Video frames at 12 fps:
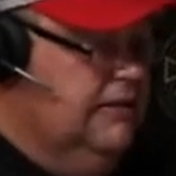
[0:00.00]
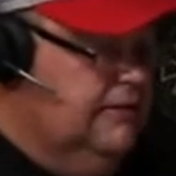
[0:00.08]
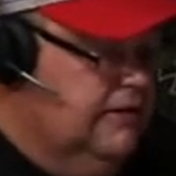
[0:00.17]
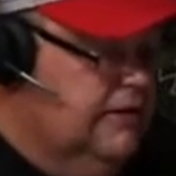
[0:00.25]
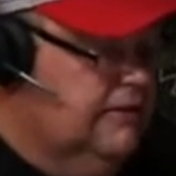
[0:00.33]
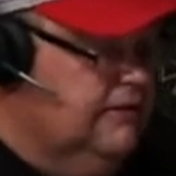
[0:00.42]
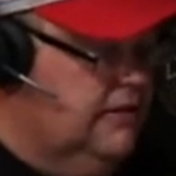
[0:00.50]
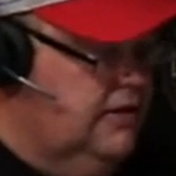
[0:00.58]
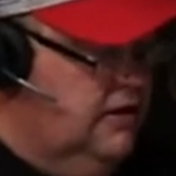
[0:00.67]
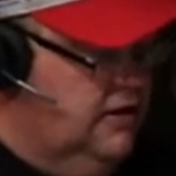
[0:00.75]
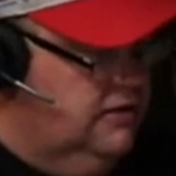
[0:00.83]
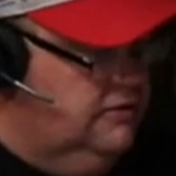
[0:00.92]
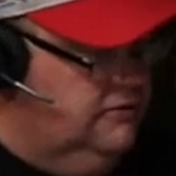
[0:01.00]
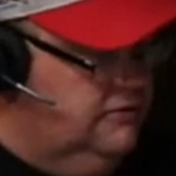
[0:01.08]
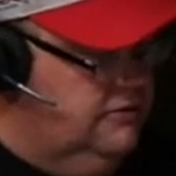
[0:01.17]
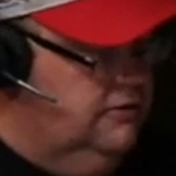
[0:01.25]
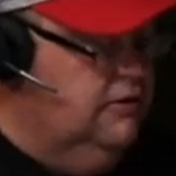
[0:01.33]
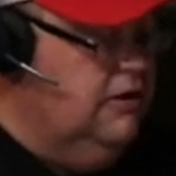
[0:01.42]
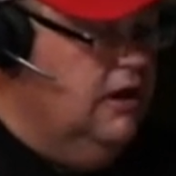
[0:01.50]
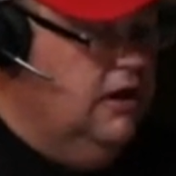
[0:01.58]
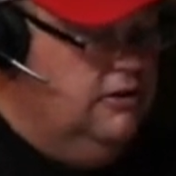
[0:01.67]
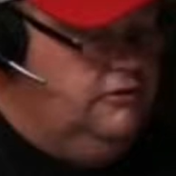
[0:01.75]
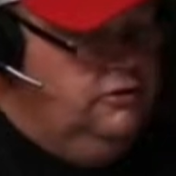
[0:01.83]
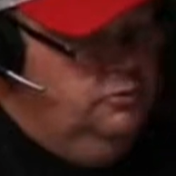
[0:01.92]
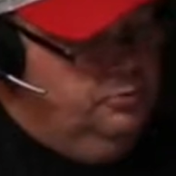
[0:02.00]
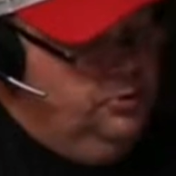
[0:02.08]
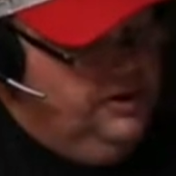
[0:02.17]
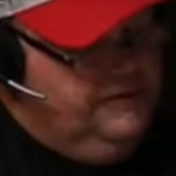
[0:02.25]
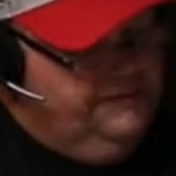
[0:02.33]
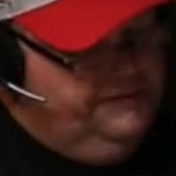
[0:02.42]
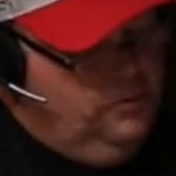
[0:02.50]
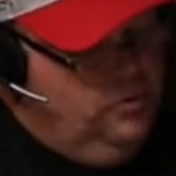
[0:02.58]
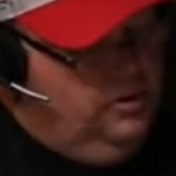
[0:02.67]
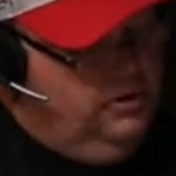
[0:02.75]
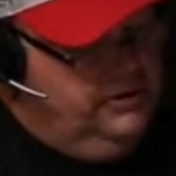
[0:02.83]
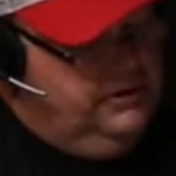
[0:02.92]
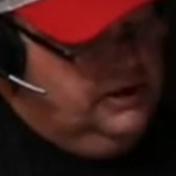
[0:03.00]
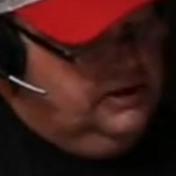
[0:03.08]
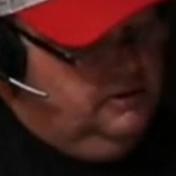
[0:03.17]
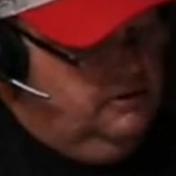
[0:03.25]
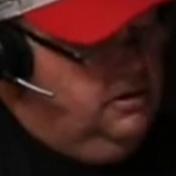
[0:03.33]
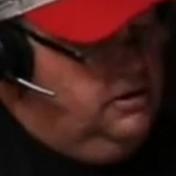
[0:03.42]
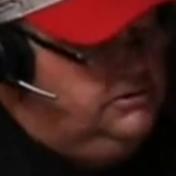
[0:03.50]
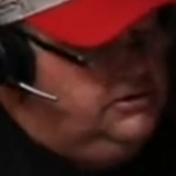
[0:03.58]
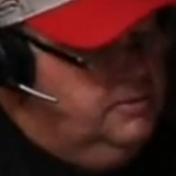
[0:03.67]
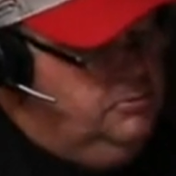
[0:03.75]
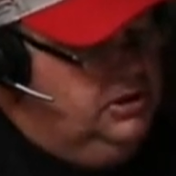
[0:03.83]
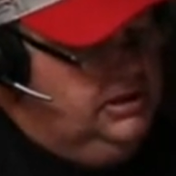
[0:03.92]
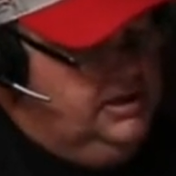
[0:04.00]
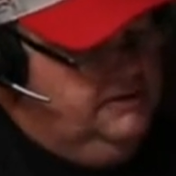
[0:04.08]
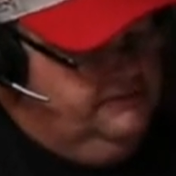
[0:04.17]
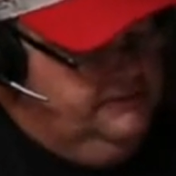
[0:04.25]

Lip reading: is the 2.4 gigahertz, I believe.